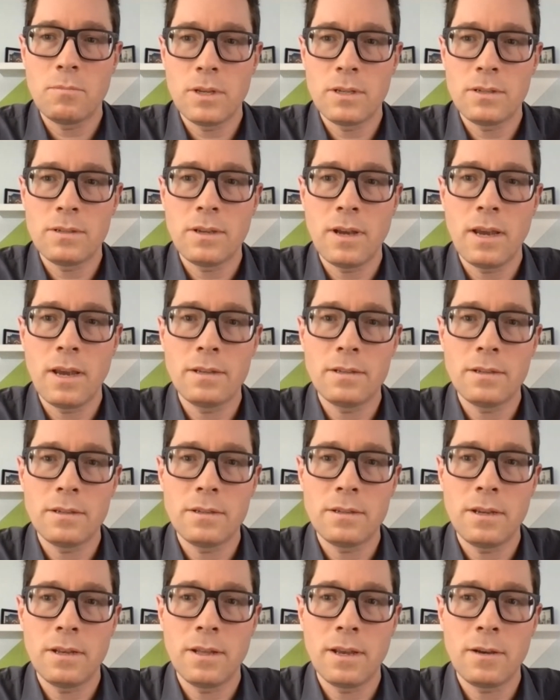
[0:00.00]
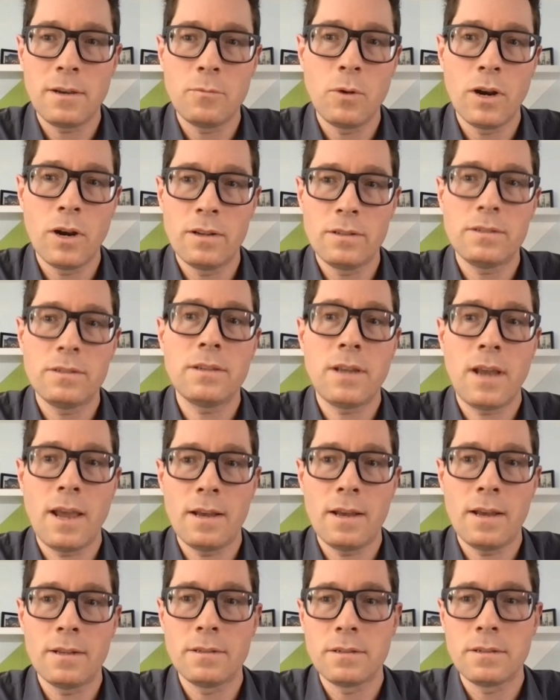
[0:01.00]
a site to see like where it
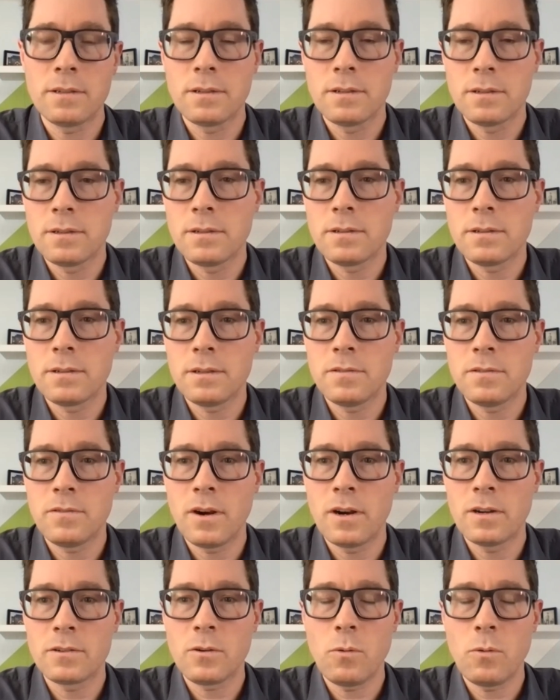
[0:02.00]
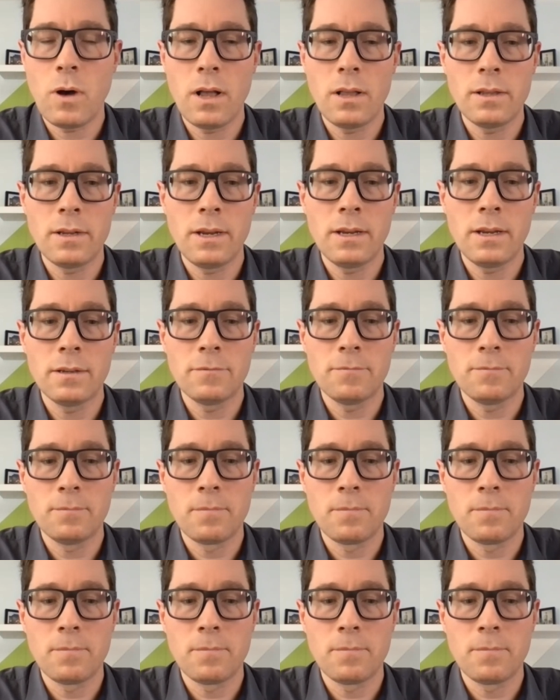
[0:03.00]
stands as far as quality.